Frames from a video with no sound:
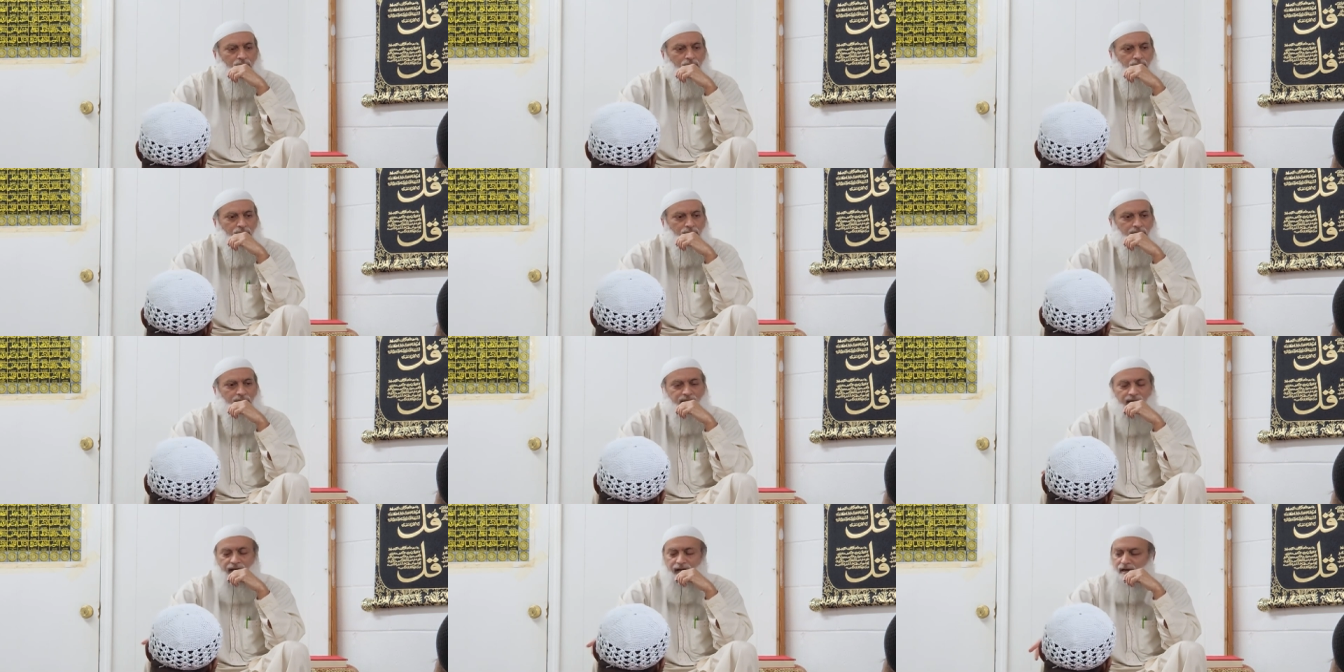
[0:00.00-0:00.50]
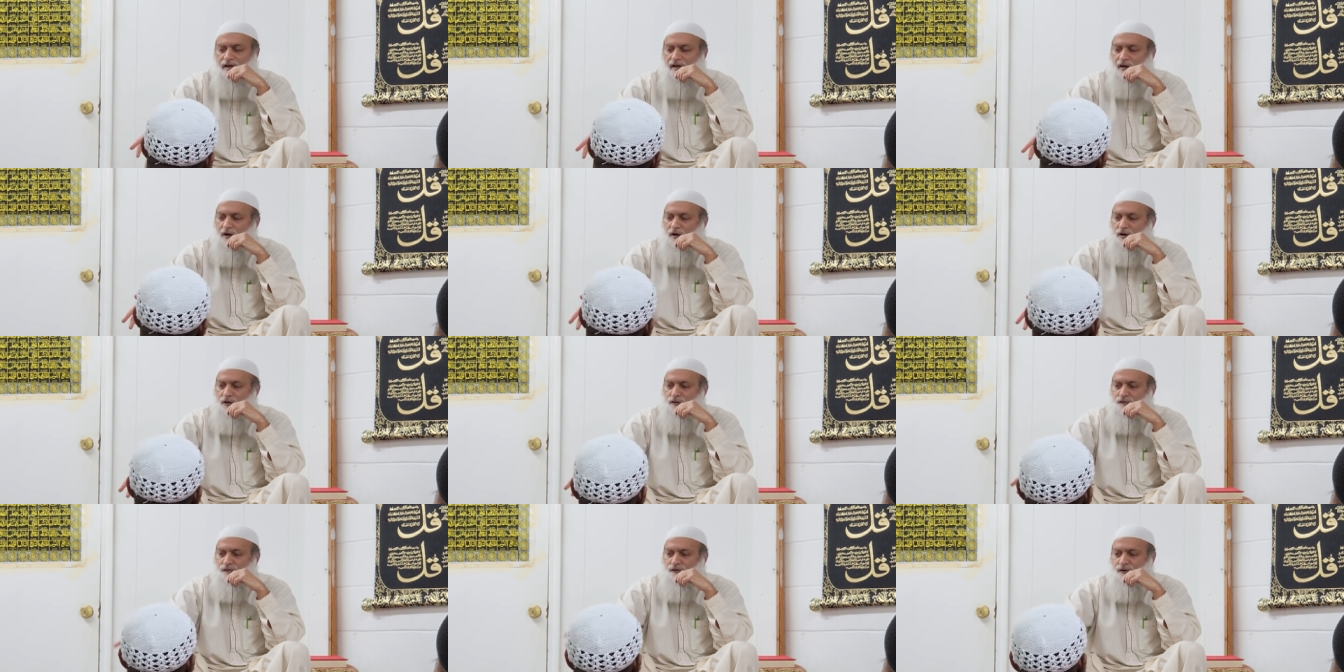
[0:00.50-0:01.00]
But that
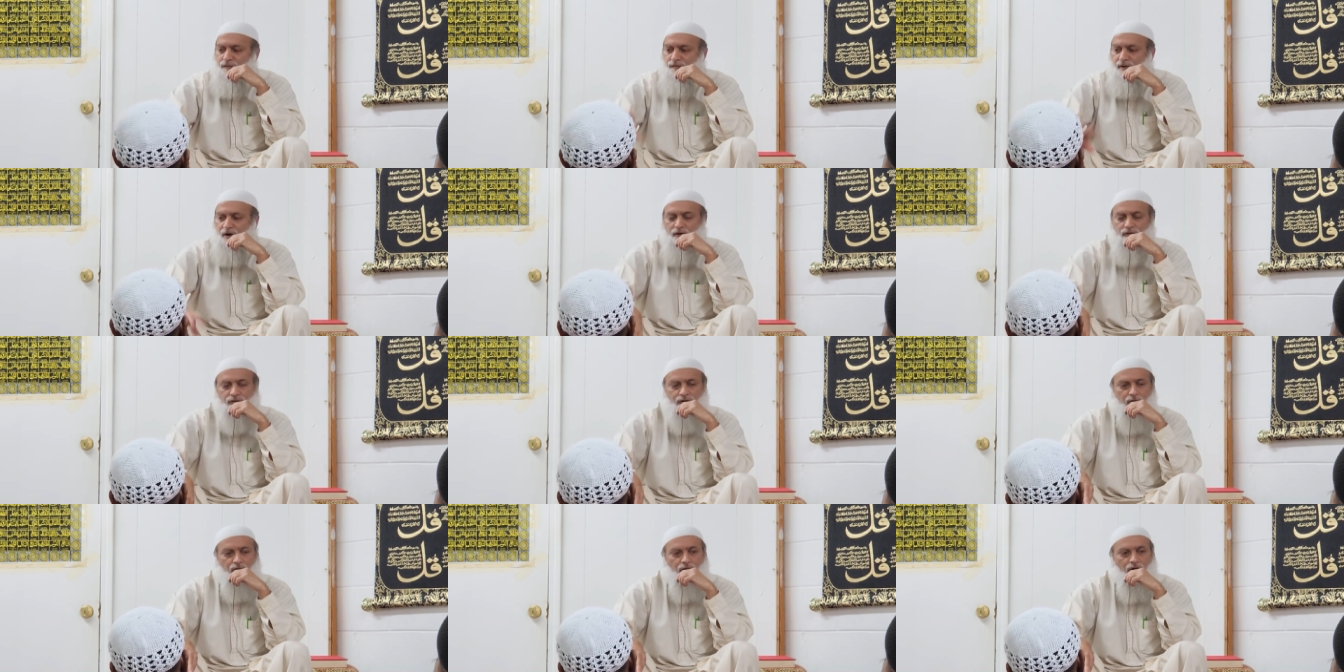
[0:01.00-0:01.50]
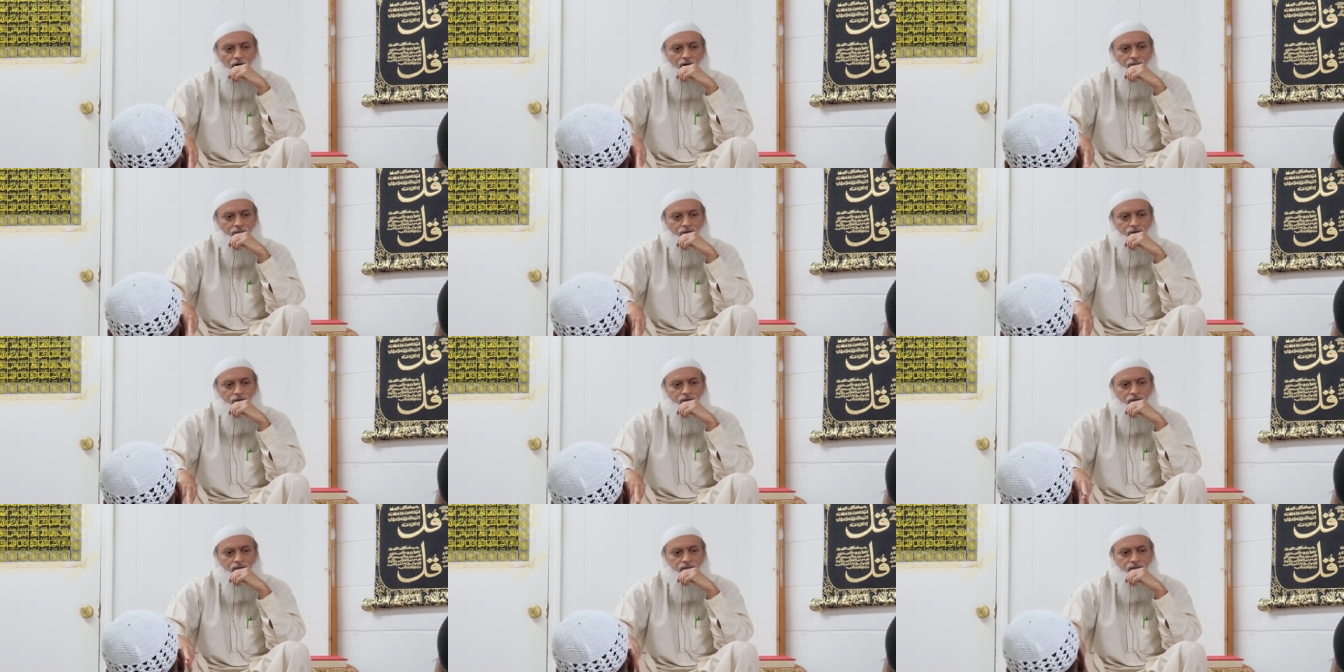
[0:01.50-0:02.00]
goes for both
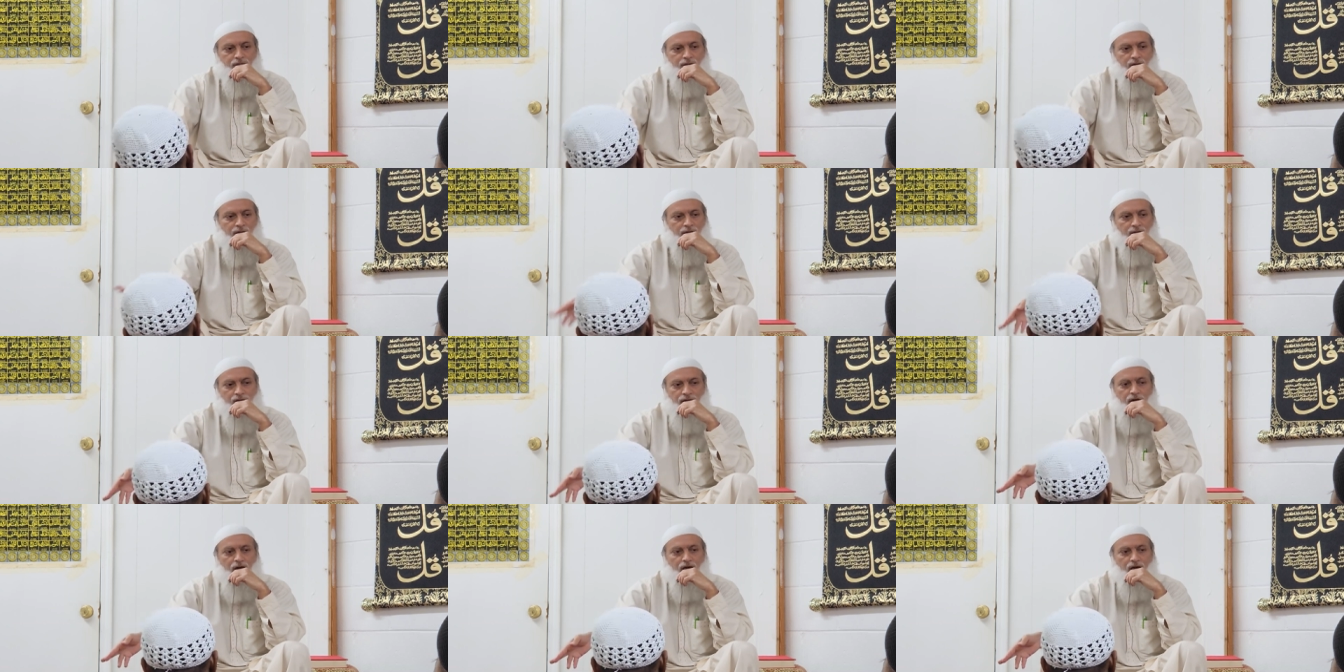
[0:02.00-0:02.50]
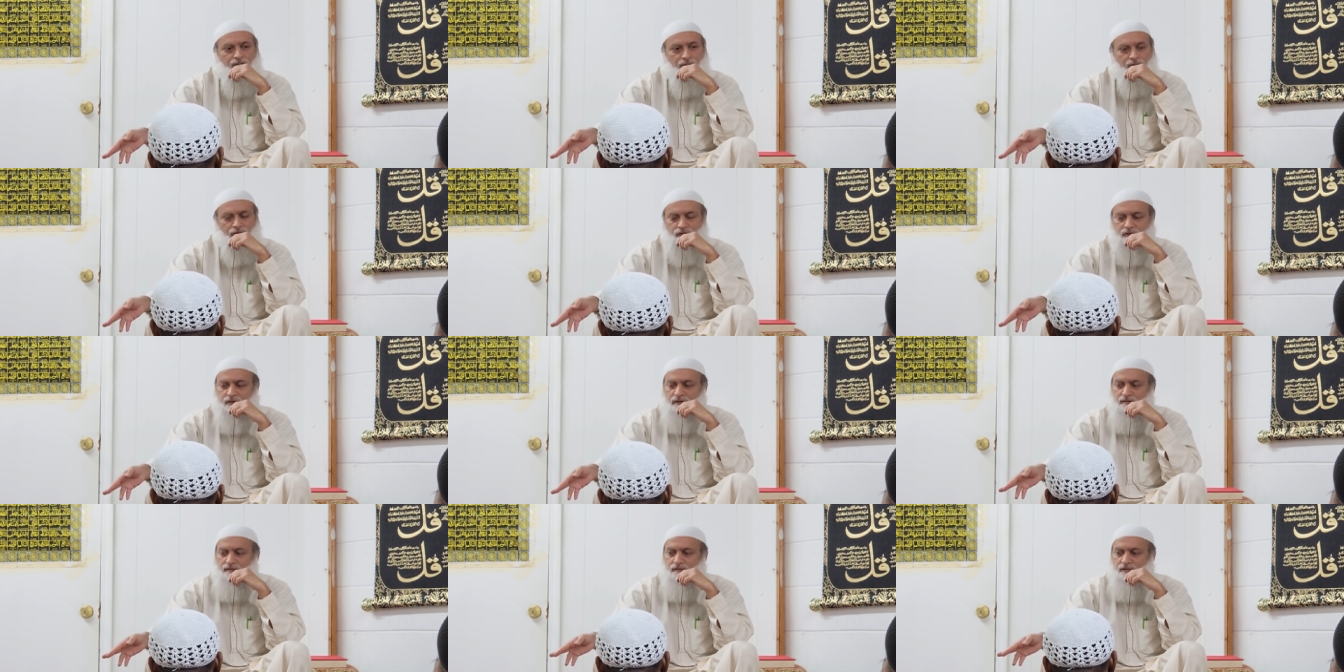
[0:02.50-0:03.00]
non-Muslims and not
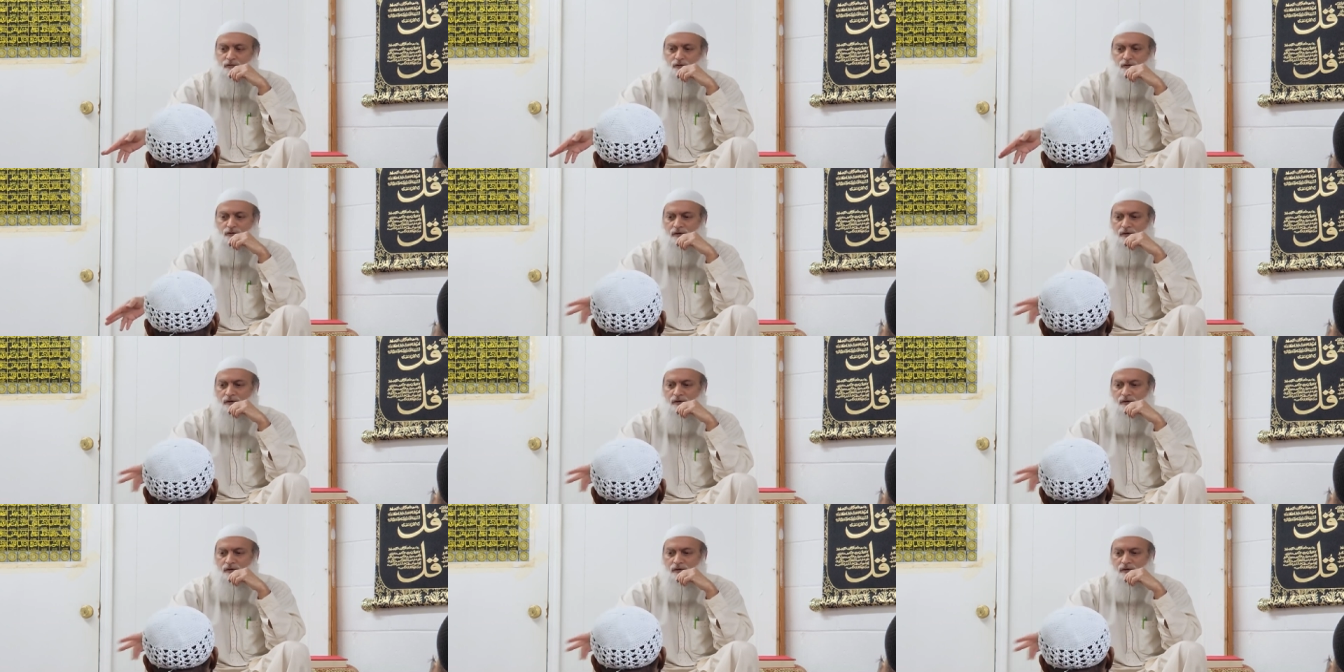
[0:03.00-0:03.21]
Muslims who